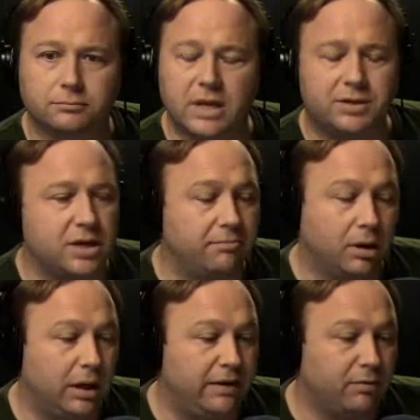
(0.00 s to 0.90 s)
It's
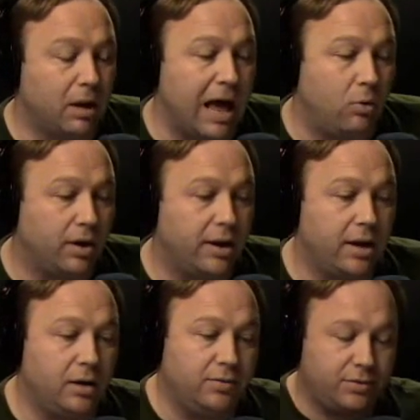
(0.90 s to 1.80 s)
unbelievable. I want to
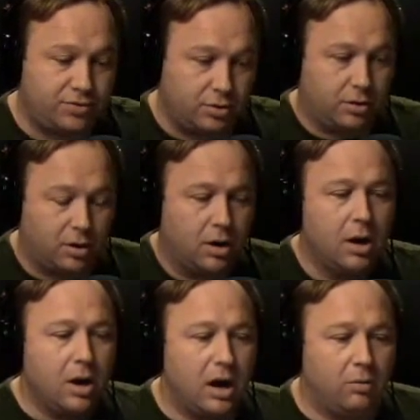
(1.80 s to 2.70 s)
get into the tour.
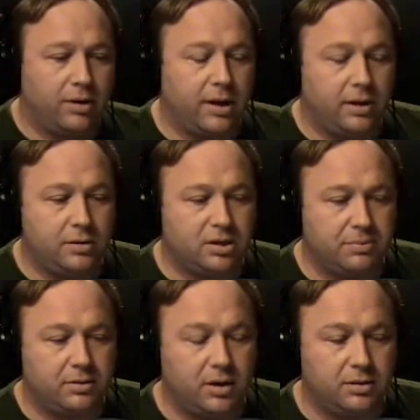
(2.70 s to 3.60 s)
I want to get into some
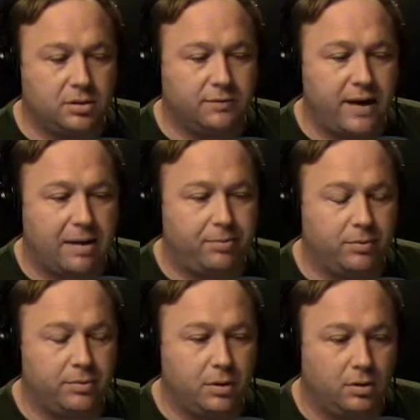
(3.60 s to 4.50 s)
of the things that have happened
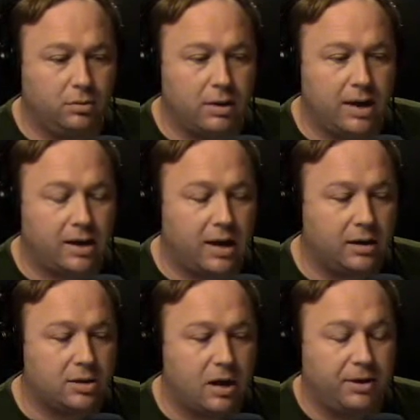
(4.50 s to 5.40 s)
with you, a.k.a.
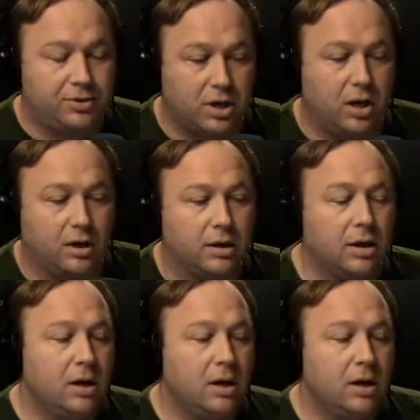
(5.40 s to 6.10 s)
Tommy Chong.